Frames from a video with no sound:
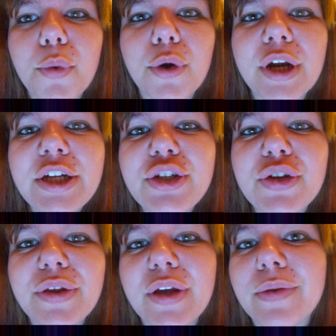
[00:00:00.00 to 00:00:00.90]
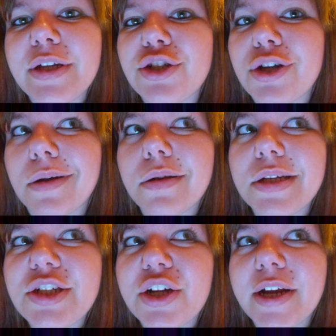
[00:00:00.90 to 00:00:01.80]
Pretty sure the only
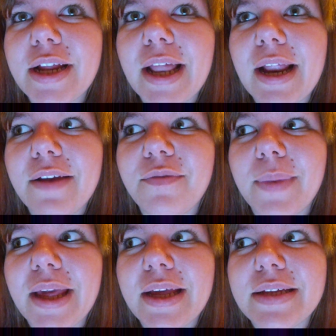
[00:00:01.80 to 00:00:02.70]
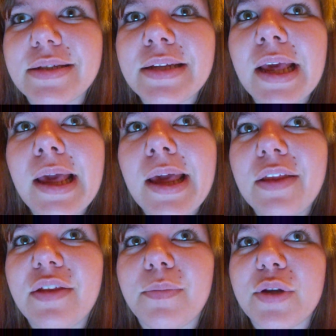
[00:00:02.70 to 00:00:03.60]
jungleness you're gonna get out of me is
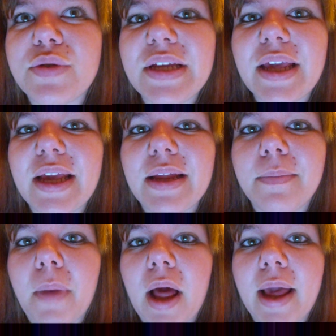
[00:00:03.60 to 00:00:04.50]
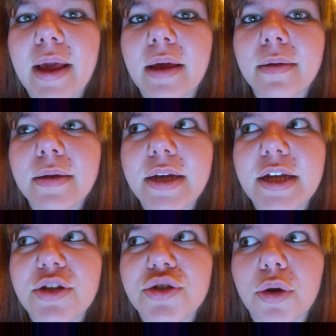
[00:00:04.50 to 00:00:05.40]
the music in my
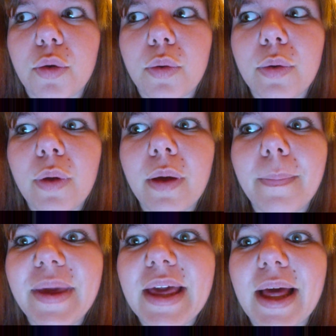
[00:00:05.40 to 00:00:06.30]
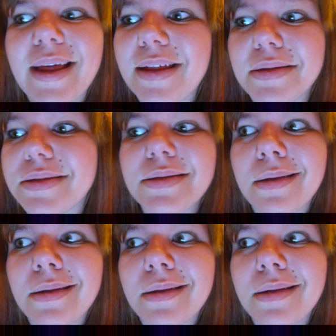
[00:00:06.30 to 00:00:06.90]
intro because